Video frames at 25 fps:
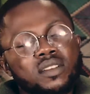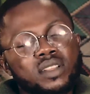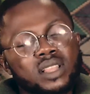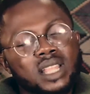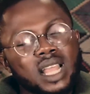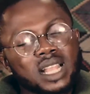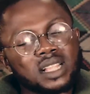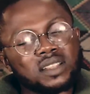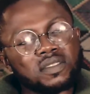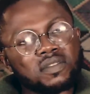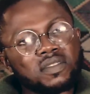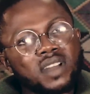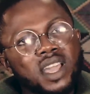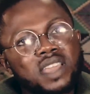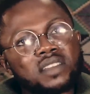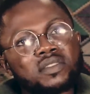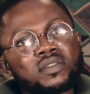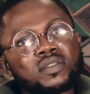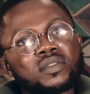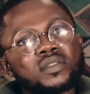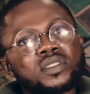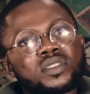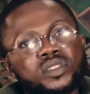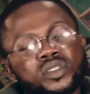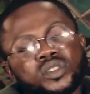35
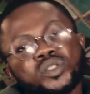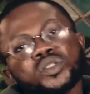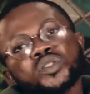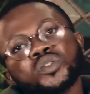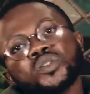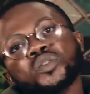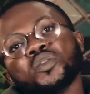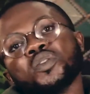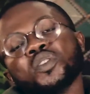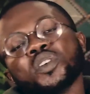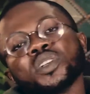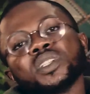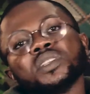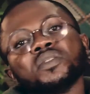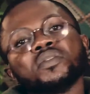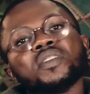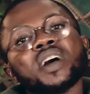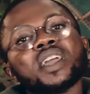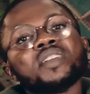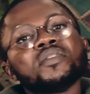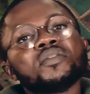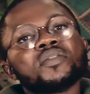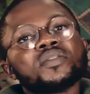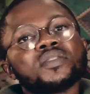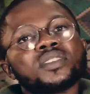to
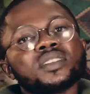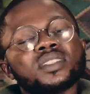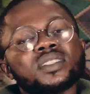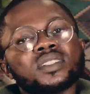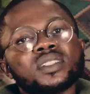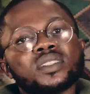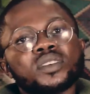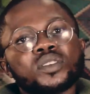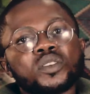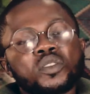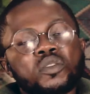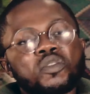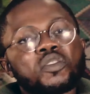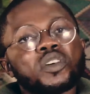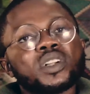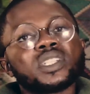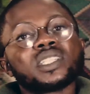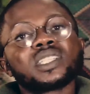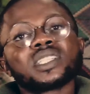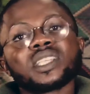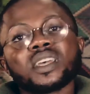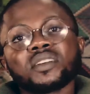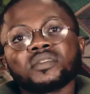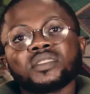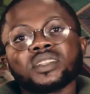45 or
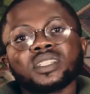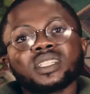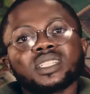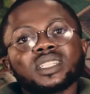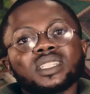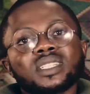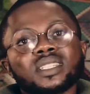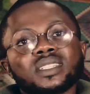47,